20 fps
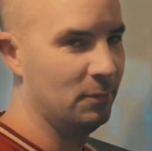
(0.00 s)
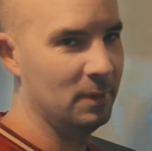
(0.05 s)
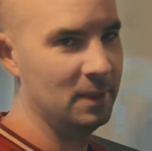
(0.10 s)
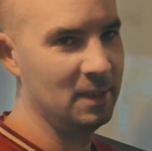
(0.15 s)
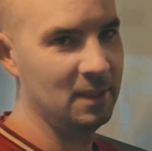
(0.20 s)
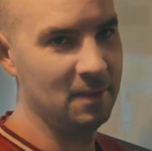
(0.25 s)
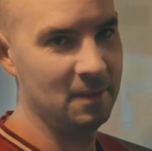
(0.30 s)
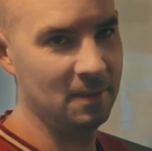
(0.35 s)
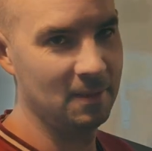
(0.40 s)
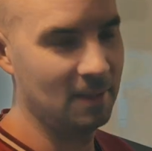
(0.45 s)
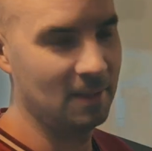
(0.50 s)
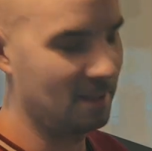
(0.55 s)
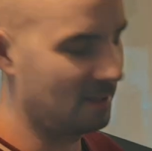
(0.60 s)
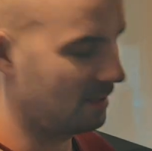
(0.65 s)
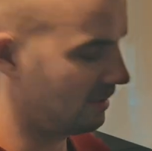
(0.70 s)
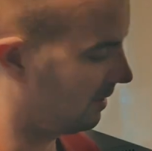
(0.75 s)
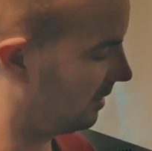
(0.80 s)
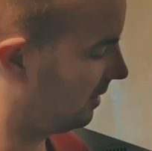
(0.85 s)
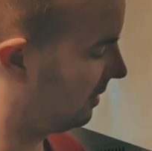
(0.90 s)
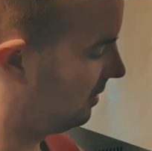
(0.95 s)
when you do
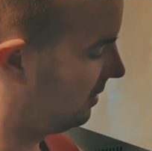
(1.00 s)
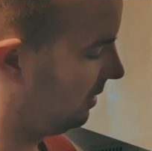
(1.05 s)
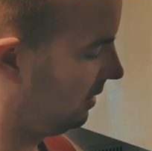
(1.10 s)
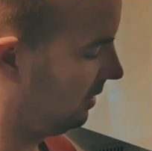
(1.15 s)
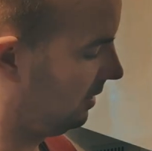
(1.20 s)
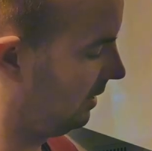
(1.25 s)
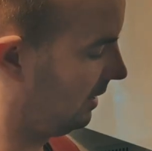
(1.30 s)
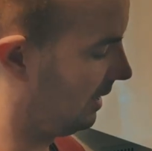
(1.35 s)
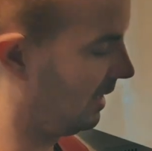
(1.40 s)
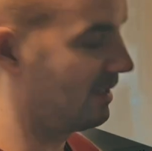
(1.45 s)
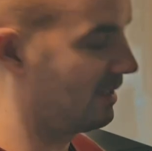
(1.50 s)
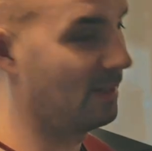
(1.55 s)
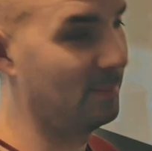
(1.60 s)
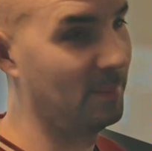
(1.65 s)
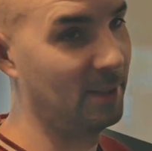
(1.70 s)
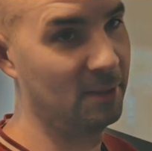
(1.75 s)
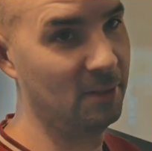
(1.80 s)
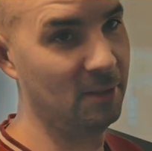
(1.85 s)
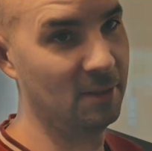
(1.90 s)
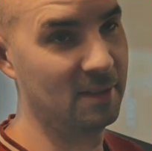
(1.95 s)
this. Last time I
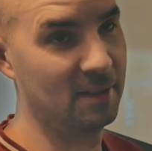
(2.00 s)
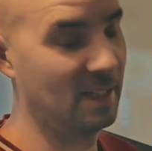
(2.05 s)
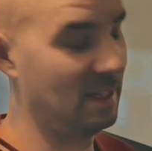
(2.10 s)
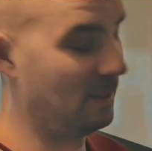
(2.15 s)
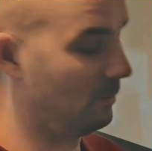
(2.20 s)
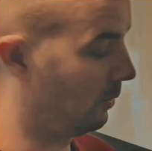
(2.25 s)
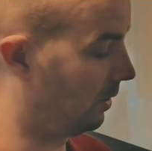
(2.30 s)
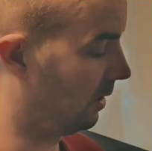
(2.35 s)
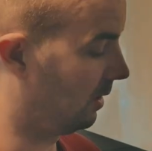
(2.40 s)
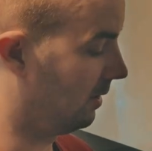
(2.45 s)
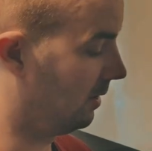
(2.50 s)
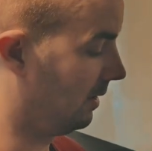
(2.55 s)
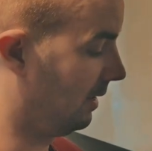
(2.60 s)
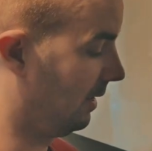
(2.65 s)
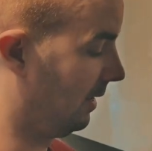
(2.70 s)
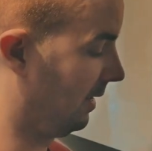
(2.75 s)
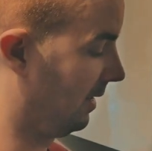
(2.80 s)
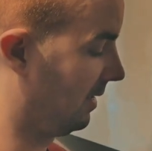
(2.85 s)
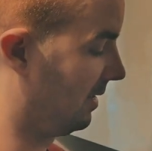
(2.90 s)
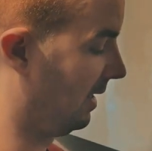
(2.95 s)
cooked quinoa,
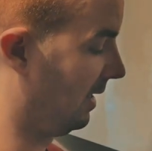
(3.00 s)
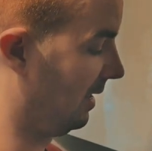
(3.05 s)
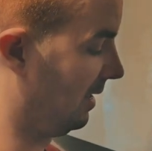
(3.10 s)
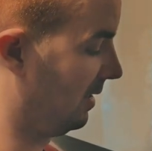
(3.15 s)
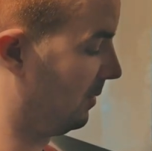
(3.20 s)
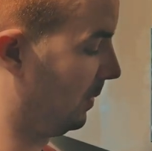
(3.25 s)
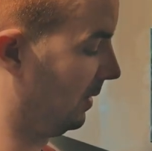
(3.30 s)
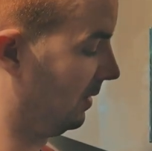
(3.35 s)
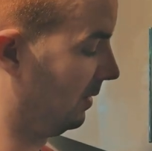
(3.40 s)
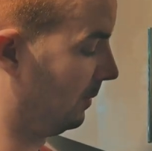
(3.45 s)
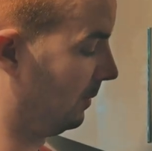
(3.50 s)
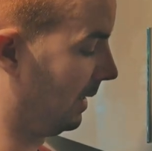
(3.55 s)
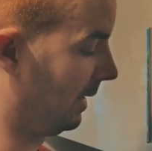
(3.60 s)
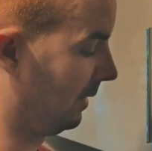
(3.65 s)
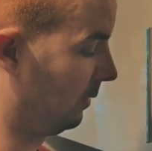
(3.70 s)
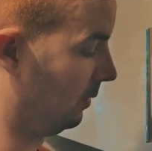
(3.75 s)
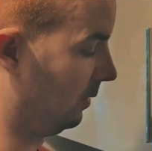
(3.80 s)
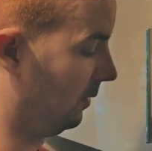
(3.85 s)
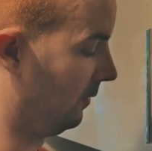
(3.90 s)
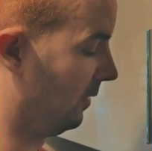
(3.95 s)
I accidentally spilled the bag
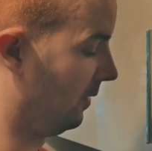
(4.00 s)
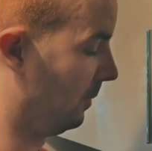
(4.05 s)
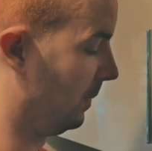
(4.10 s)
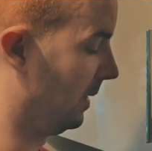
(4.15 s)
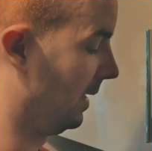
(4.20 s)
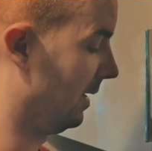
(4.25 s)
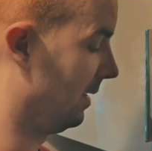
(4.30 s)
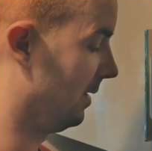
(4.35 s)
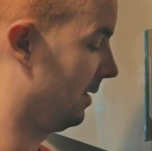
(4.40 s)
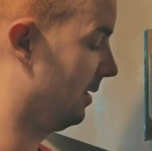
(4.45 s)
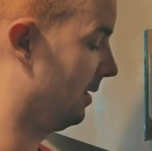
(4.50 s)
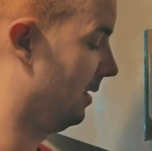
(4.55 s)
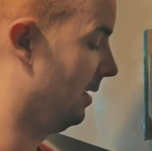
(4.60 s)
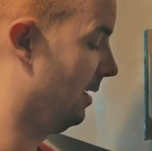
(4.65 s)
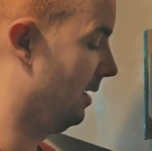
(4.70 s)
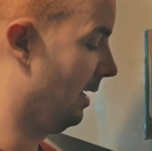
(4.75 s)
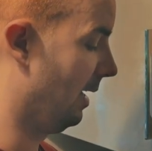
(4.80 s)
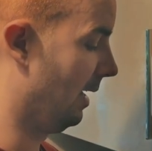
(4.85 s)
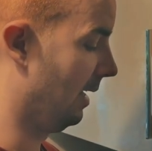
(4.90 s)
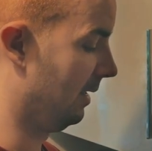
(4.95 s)
all over the place,
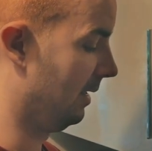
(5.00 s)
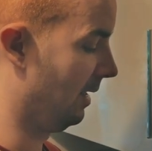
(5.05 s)
and